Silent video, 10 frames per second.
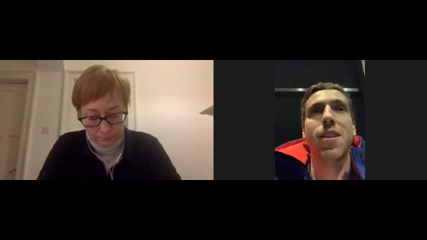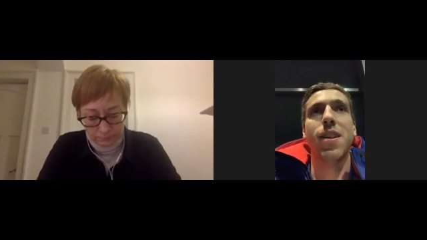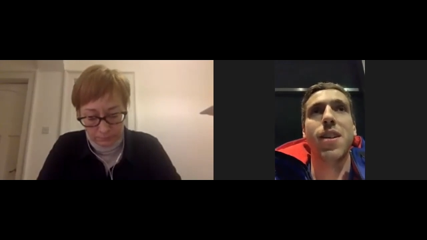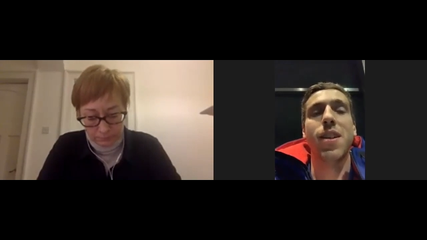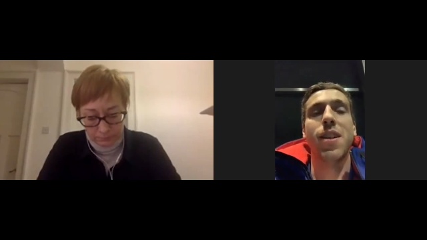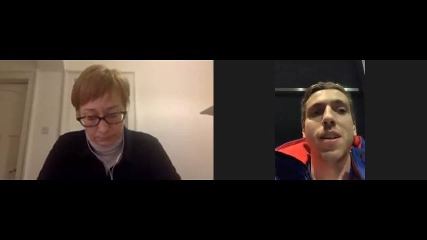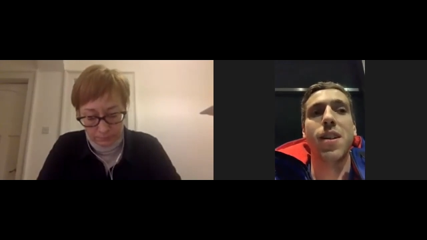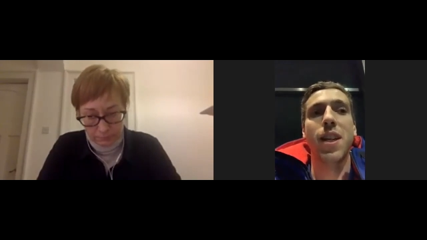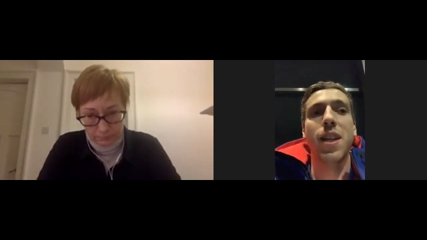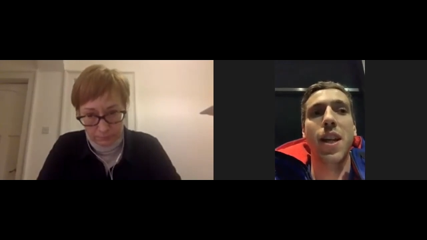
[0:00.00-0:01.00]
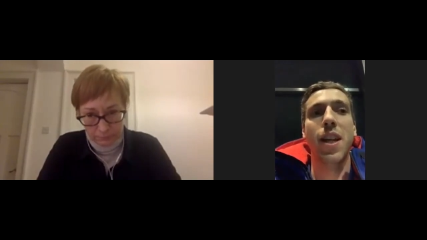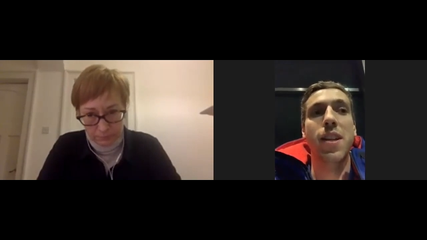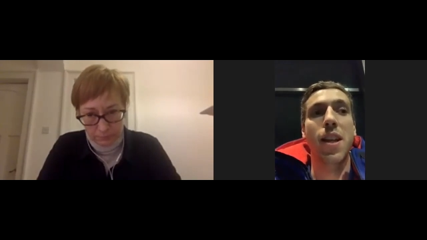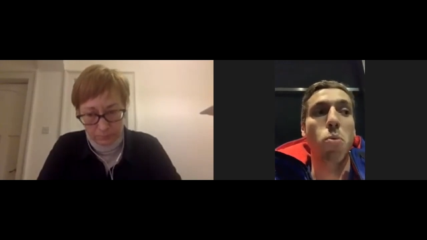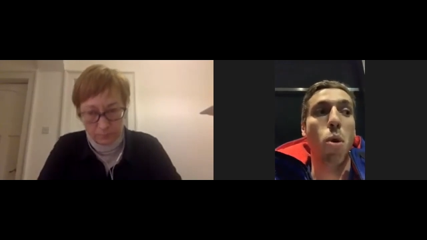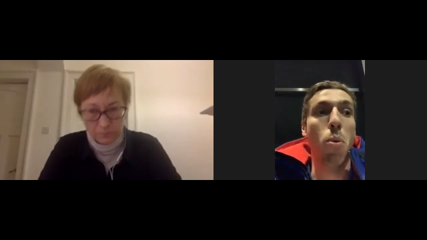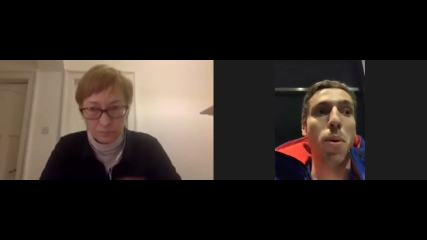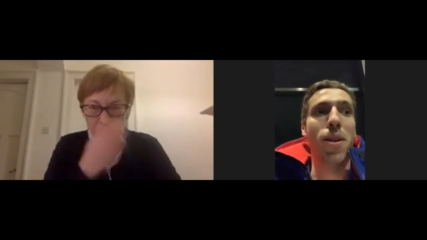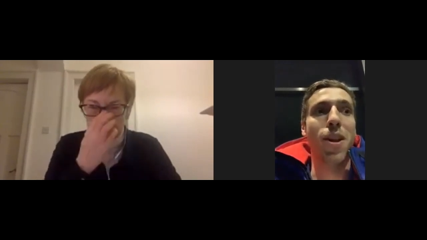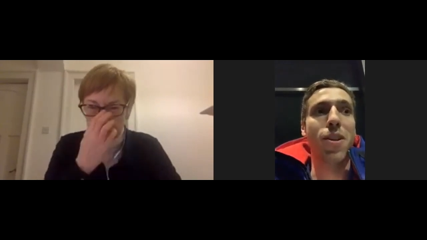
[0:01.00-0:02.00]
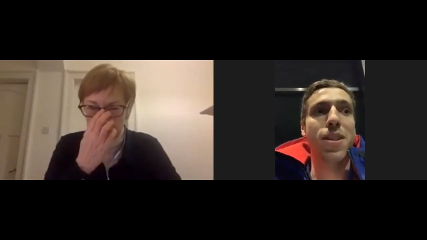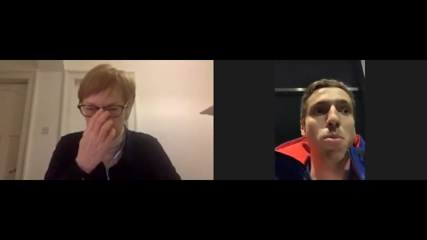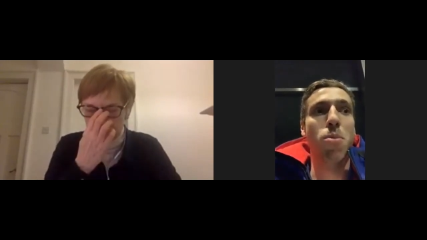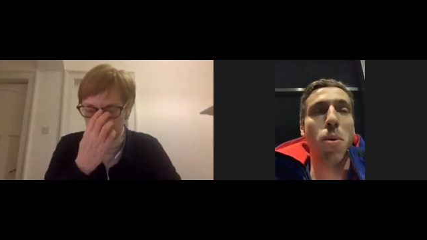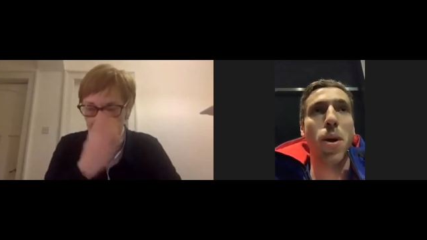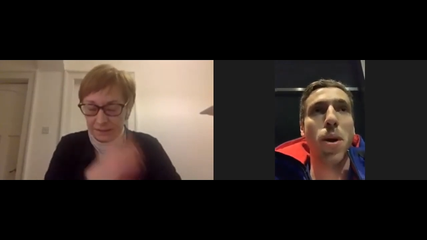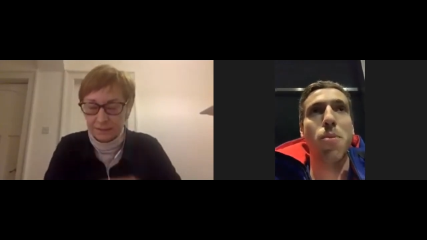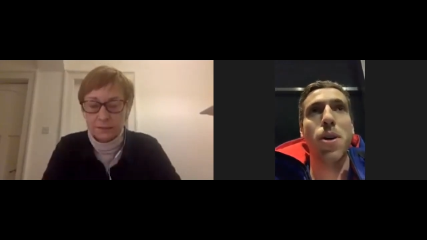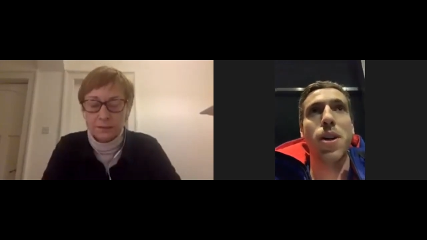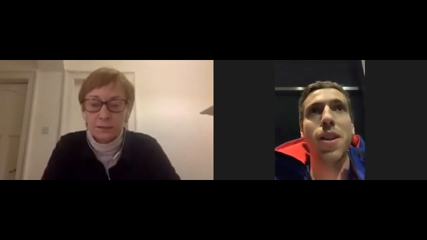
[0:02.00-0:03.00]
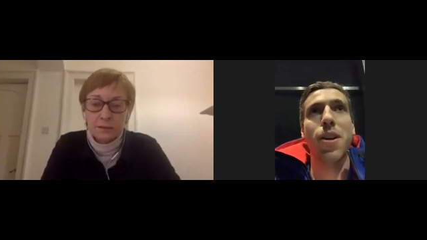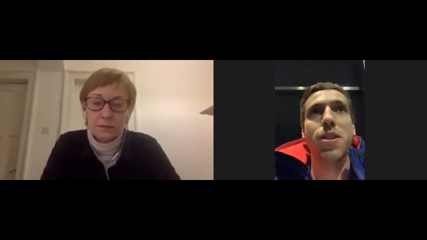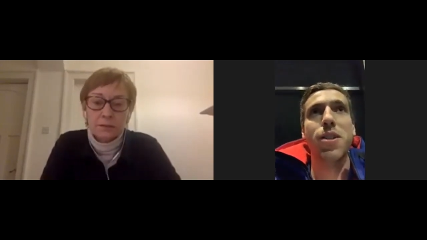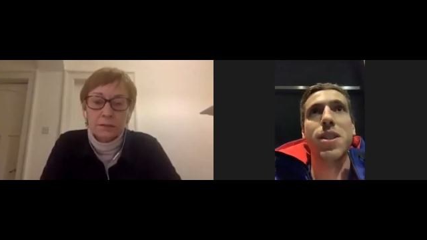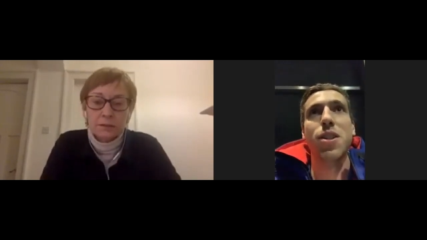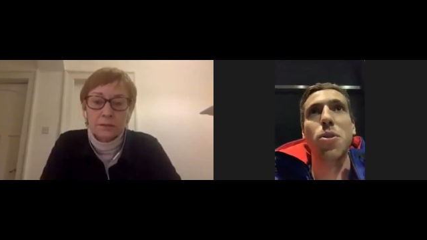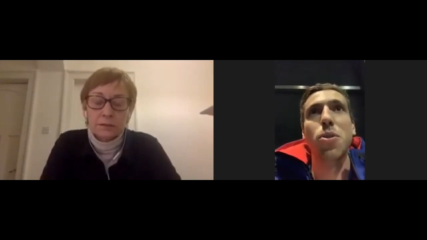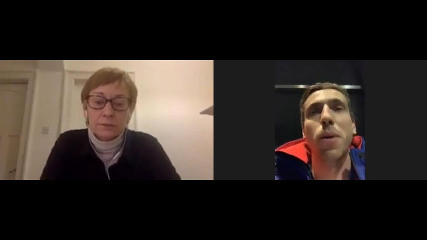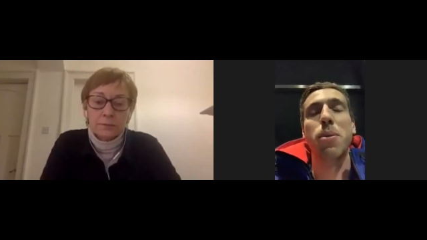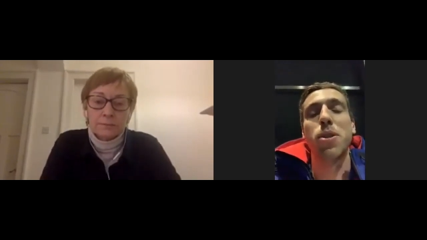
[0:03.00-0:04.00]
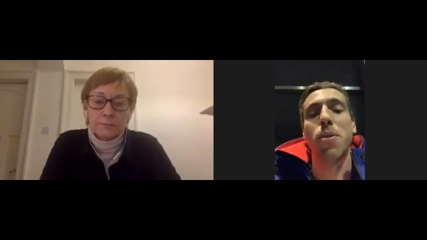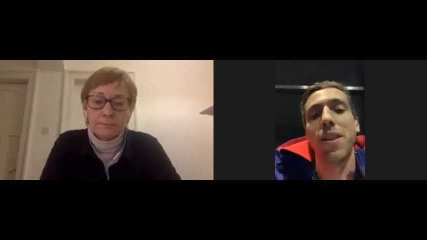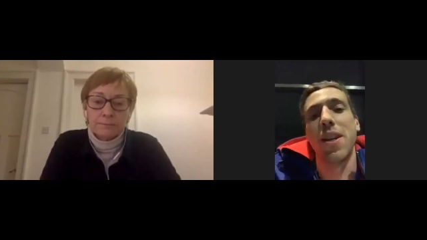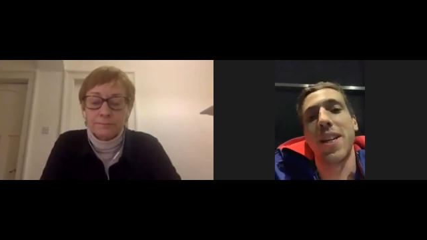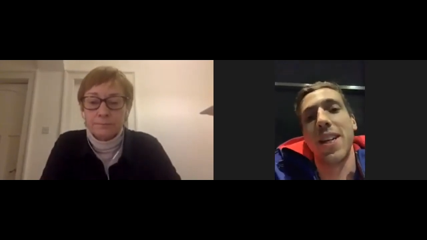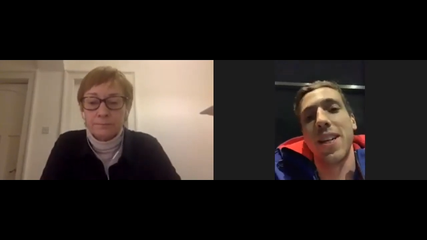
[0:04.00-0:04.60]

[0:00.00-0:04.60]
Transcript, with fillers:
Speaker 1: uh, in, in what we were allowed, to, what we were and weren't allowed to do. I was quite lucky in